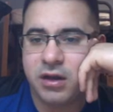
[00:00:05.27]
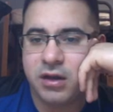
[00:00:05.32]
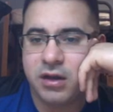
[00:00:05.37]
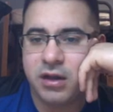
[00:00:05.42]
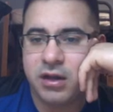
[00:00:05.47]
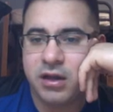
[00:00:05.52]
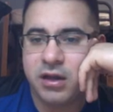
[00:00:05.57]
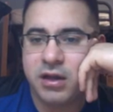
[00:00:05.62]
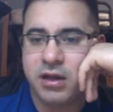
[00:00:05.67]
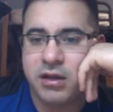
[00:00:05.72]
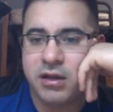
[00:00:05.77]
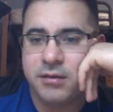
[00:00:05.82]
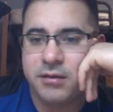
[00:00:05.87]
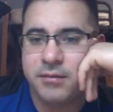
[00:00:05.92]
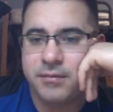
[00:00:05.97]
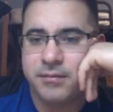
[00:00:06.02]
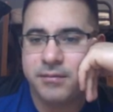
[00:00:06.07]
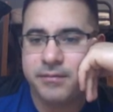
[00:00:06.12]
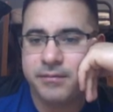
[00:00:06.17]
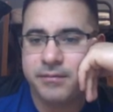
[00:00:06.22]
LAN.
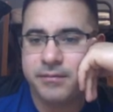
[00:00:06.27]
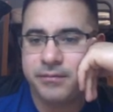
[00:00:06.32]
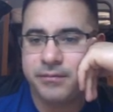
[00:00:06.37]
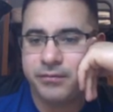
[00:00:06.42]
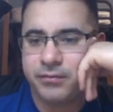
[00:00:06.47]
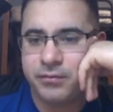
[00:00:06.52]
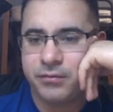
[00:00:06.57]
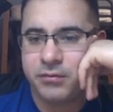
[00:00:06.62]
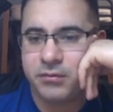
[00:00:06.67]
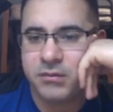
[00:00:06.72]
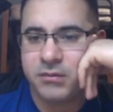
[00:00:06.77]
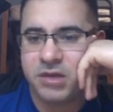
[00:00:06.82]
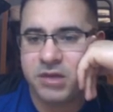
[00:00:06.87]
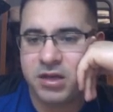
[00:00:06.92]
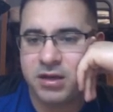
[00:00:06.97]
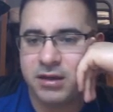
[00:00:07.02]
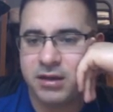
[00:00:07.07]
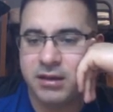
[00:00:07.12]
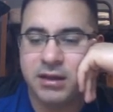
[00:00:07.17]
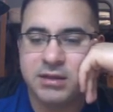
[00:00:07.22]

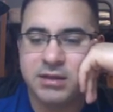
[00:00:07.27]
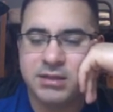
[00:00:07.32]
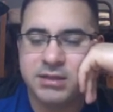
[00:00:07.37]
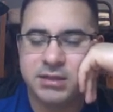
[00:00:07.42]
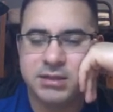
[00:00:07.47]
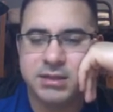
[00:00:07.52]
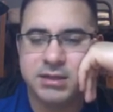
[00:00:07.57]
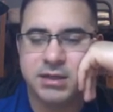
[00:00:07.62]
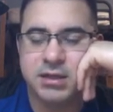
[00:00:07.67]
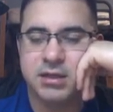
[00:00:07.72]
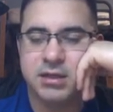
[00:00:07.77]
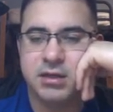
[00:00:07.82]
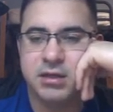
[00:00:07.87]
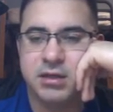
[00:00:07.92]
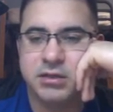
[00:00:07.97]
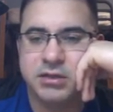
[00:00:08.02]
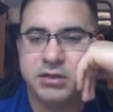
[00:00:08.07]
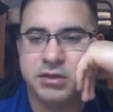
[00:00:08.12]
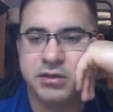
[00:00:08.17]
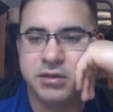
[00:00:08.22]
Lesson 10
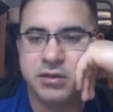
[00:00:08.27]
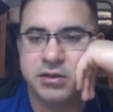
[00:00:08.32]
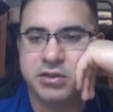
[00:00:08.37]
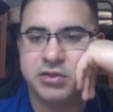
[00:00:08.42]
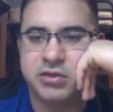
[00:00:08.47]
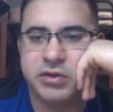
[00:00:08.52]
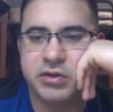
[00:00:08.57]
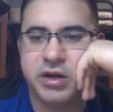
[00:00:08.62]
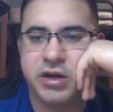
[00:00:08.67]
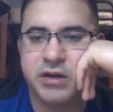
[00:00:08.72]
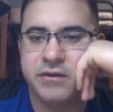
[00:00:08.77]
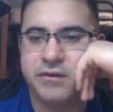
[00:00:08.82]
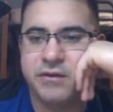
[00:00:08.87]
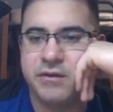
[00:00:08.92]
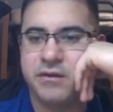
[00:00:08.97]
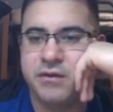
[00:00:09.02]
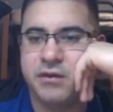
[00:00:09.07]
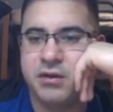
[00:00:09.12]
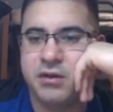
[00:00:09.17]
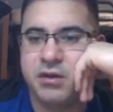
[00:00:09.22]
is on the drive.
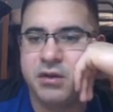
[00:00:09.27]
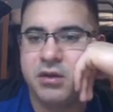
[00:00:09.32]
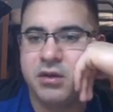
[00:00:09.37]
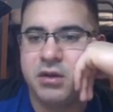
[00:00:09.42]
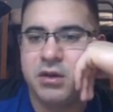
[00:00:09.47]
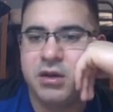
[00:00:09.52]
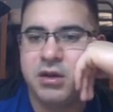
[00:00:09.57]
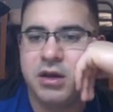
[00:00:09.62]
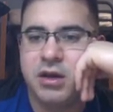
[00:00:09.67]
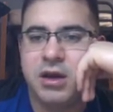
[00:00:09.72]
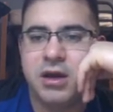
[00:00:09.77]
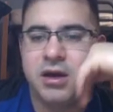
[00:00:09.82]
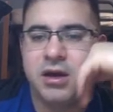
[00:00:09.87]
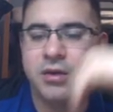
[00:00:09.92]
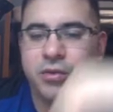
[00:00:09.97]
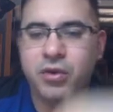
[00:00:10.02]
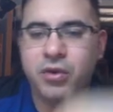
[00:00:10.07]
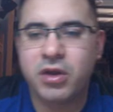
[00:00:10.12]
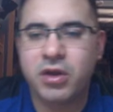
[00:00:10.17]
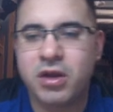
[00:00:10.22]

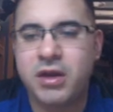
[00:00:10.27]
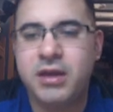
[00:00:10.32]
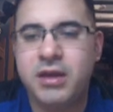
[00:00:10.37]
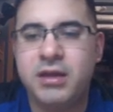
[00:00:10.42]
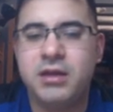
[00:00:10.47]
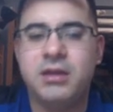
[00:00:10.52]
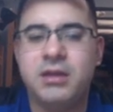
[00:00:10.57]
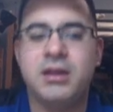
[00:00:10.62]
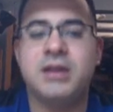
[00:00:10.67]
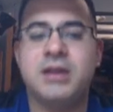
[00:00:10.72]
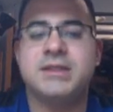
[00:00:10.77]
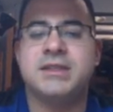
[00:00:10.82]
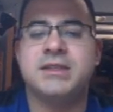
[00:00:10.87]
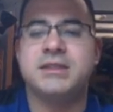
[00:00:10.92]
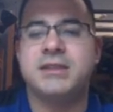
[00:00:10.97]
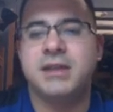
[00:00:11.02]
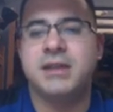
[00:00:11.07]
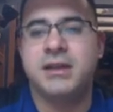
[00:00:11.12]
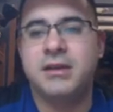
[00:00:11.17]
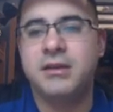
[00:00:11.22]
We're gonna hit lesson
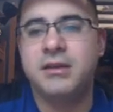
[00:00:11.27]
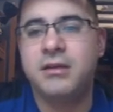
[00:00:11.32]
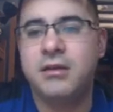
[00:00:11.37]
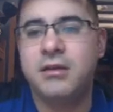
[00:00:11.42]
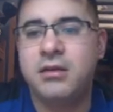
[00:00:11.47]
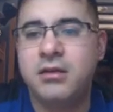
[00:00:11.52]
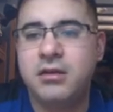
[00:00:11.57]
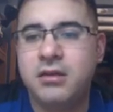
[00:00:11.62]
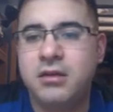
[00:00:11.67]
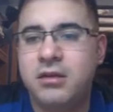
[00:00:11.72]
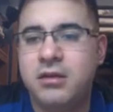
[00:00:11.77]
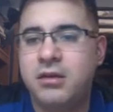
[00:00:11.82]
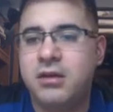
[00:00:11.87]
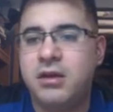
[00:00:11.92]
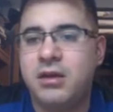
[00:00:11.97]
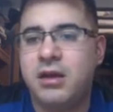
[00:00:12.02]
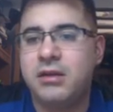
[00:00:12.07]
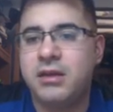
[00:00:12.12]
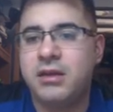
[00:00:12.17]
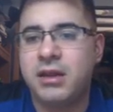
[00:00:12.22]
10,
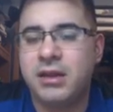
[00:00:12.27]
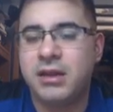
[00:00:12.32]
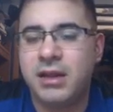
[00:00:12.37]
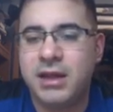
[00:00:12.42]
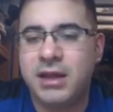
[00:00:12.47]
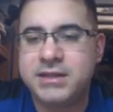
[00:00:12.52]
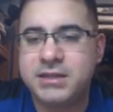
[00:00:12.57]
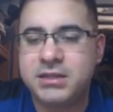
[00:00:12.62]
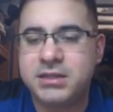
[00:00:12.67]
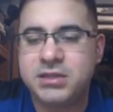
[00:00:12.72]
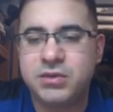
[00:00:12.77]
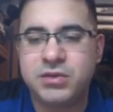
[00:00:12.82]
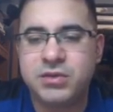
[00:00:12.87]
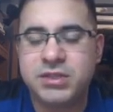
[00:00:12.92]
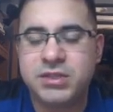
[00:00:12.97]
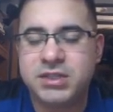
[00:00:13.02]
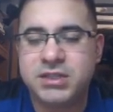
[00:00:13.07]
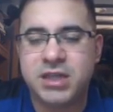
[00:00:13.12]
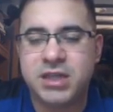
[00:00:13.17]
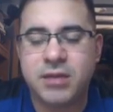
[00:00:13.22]
and then lesson 2
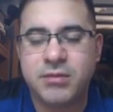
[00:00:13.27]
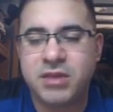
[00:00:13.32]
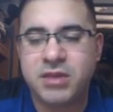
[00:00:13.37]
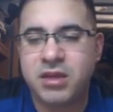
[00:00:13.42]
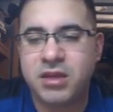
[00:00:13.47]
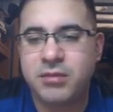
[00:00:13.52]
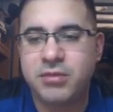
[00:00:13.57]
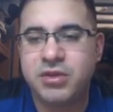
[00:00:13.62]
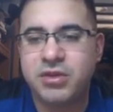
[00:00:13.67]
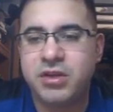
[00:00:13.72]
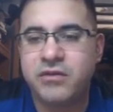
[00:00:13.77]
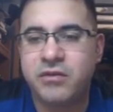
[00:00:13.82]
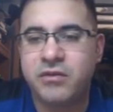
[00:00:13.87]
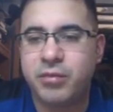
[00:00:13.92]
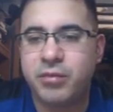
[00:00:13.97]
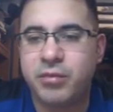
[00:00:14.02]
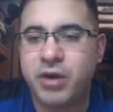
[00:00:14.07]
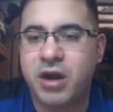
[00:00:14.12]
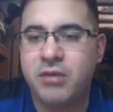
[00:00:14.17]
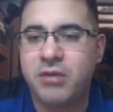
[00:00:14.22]
is the same thing but
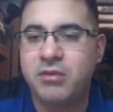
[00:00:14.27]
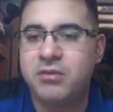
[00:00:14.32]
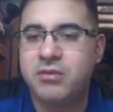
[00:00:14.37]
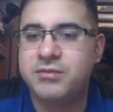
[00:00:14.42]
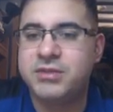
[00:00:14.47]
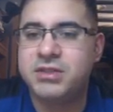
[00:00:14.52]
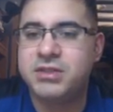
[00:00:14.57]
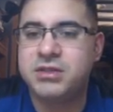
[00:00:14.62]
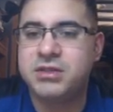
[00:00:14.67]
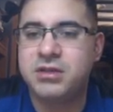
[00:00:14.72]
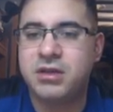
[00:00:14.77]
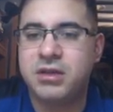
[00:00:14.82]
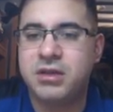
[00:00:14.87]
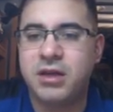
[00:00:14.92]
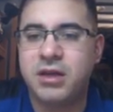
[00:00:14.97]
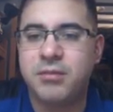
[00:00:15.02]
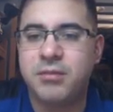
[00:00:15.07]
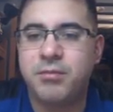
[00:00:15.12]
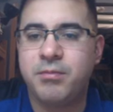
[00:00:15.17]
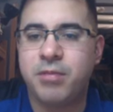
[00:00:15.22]
different problems, and
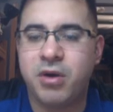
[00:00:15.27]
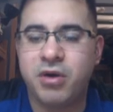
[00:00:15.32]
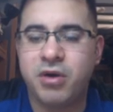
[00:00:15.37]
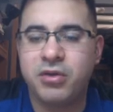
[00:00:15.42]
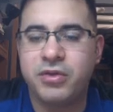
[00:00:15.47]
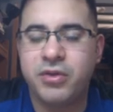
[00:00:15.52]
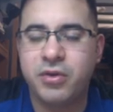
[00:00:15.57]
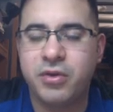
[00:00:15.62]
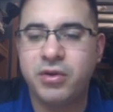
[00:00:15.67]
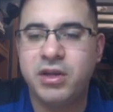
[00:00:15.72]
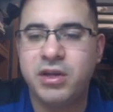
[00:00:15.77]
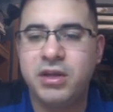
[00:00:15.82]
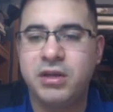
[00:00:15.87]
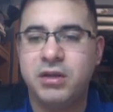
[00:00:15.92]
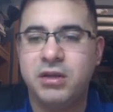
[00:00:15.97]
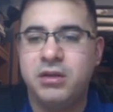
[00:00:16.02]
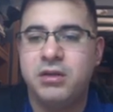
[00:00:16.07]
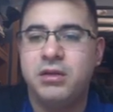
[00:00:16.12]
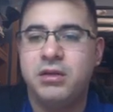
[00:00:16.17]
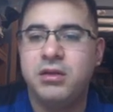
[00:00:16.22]
then part 3
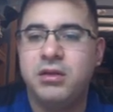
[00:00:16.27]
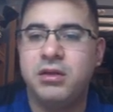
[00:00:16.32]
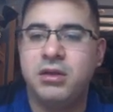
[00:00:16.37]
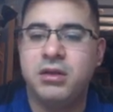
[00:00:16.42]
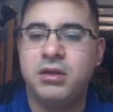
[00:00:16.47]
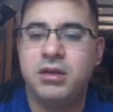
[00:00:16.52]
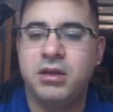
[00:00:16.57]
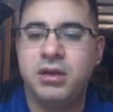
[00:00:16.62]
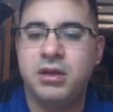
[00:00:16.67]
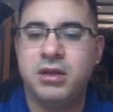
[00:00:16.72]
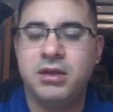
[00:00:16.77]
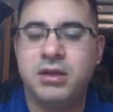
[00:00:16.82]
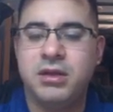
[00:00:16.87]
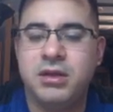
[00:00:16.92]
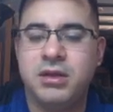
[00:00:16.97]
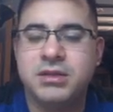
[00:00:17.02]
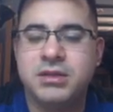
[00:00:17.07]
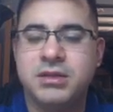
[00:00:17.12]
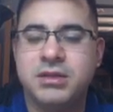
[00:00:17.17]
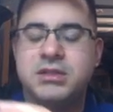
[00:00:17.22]

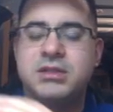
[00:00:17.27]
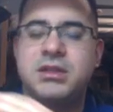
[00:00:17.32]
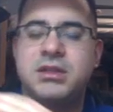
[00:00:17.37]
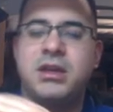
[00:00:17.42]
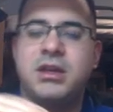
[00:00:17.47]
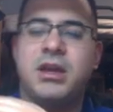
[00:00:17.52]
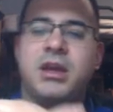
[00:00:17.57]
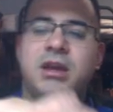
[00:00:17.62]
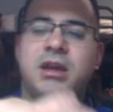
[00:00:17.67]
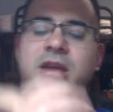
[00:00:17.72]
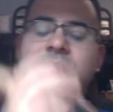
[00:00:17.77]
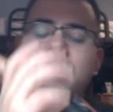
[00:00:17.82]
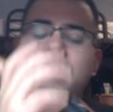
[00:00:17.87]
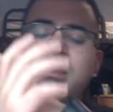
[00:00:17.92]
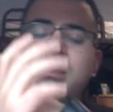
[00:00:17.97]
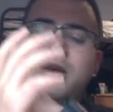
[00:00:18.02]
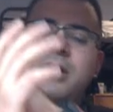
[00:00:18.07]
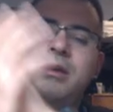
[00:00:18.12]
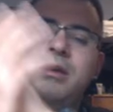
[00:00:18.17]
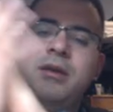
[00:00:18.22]
is
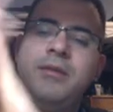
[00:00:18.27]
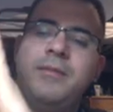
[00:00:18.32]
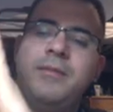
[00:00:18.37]
a